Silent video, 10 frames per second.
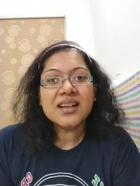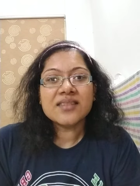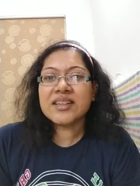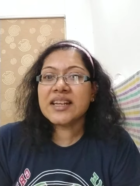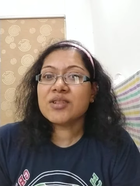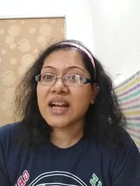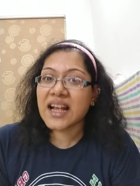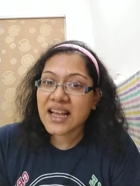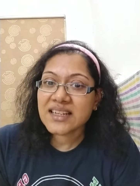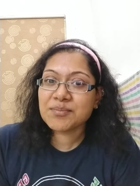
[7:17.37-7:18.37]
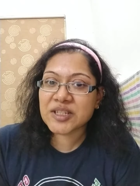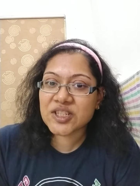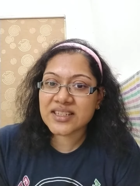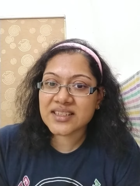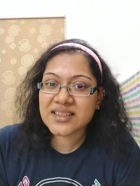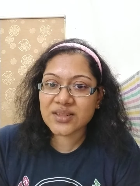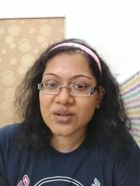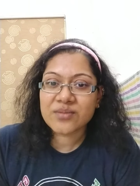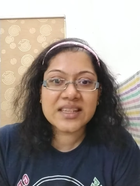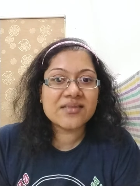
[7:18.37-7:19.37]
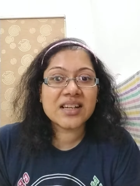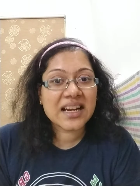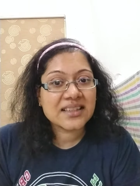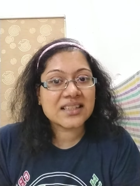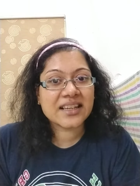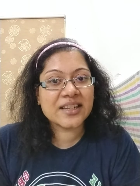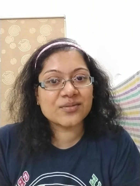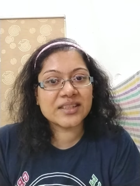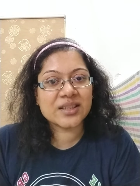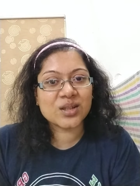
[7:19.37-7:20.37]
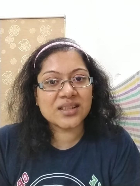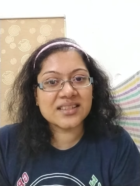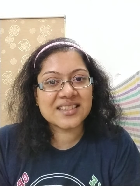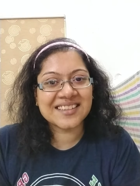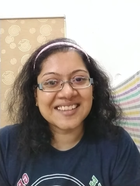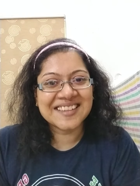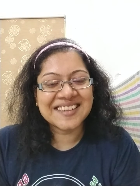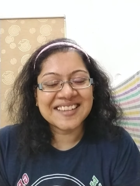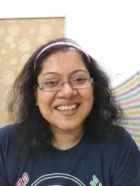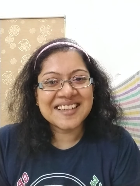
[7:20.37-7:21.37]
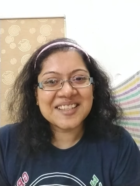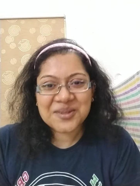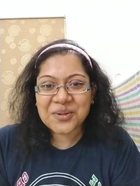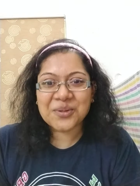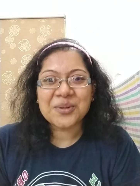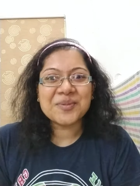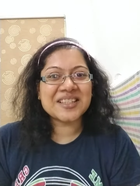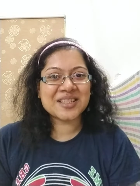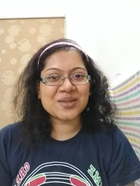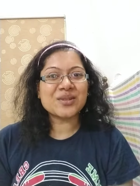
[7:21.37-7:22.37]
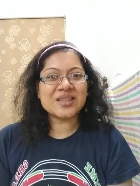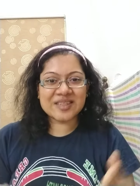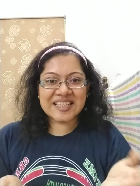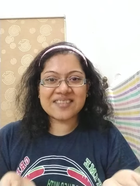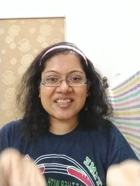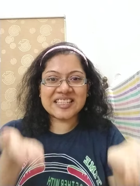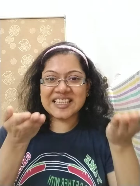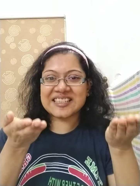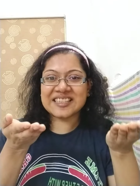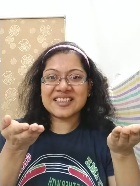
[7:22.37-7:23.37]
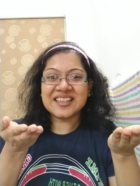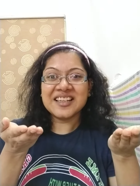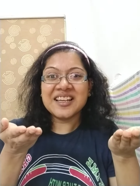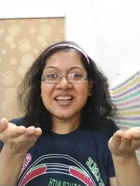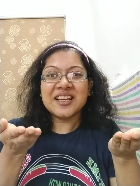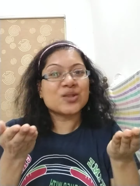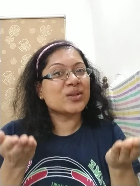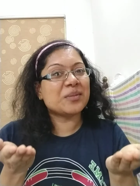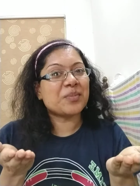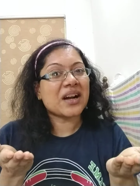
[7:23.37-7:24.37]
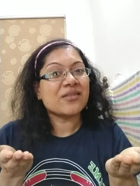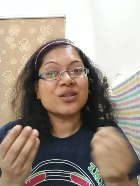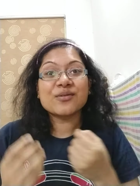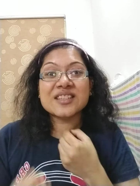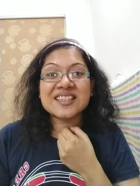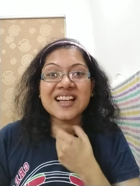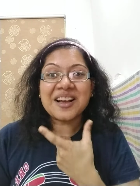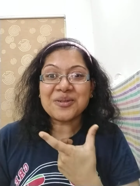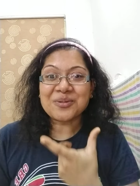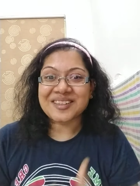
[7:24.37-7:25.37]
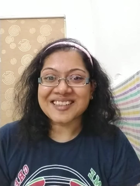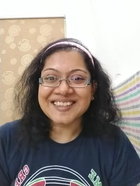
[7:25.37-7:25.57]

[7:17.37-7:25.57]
we never had machines, you know, we never had that kind of technology. So the stones were levitated through the power of sound.